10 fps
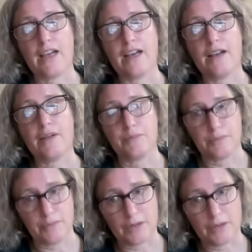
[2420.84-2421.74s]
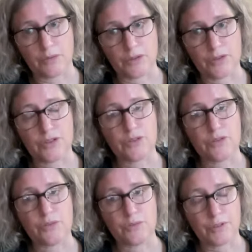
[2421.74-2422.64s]
um, in order
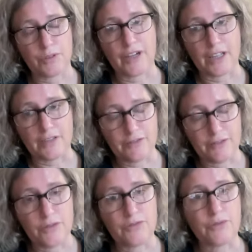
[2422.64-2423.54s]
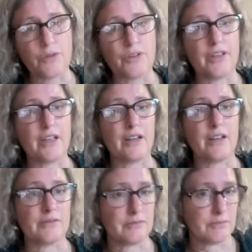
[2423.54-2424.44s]
to provide food for
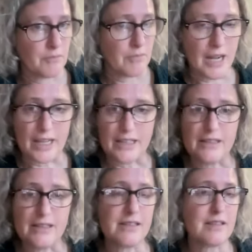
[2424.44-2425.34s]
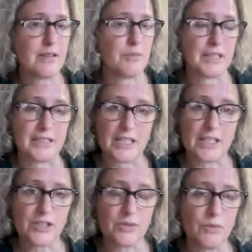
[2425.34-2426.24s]
their mines, their
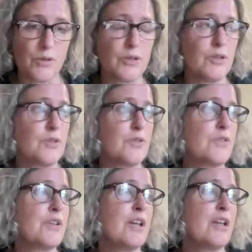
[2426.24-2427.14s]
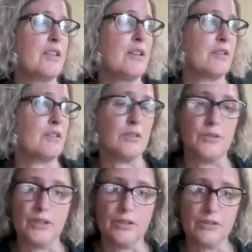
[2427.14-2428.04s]
plantation workers, their
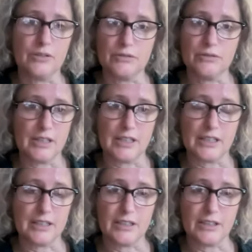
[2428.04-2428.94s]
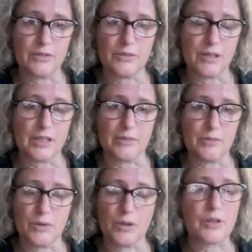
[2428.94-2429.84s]
colonial, uh, you know, uh,
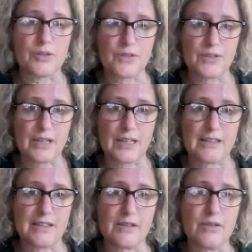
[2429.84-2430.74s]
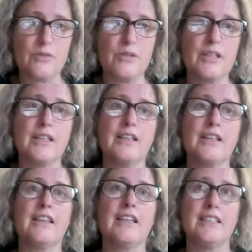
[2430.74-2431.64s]
workers, and so
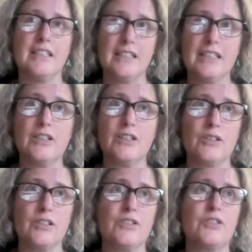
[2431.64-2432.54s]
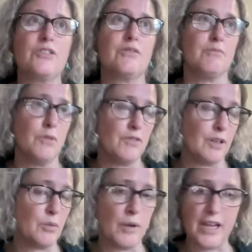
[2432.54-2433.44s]
they did encourage
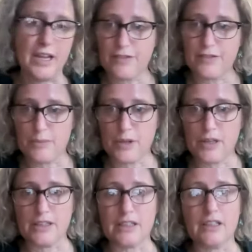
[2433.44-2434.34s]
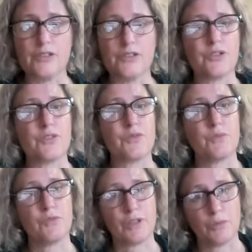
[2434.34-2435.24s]
moving away from polycultures,
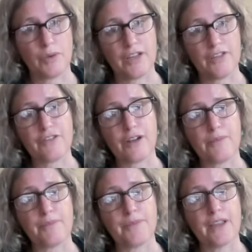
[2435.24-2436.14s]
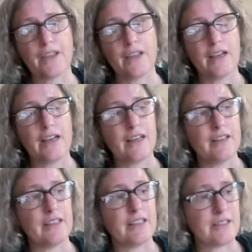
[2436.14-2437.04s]
moving away from uh,
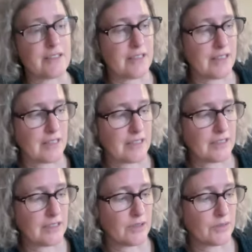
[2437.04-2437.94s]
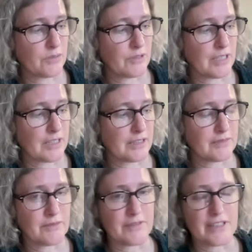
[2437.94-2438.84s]
these, uh, you know, uh,
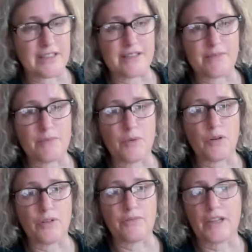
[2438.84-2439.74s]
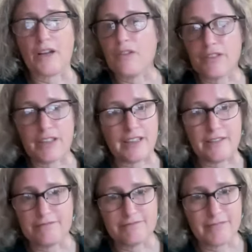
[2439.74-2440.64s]
these more
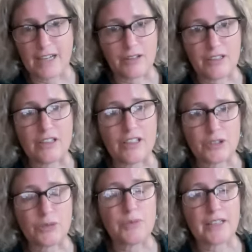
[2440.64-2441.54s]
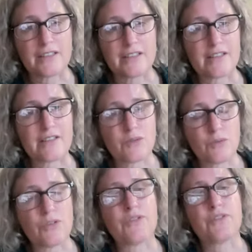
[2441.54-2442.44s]
healthy agroecological practices
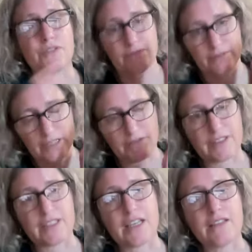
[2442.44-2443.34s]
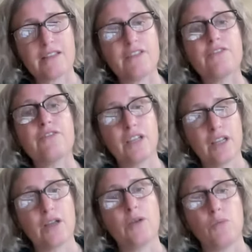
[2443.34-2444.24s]
towards kind of intensive
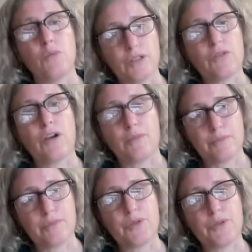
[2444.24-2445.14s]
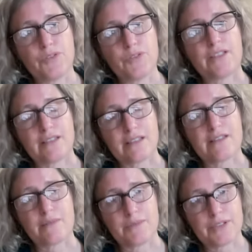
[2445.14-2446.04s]
one crop producing
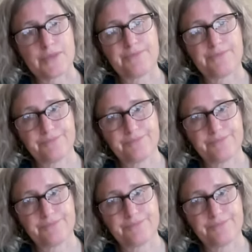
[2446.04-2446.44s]
systems.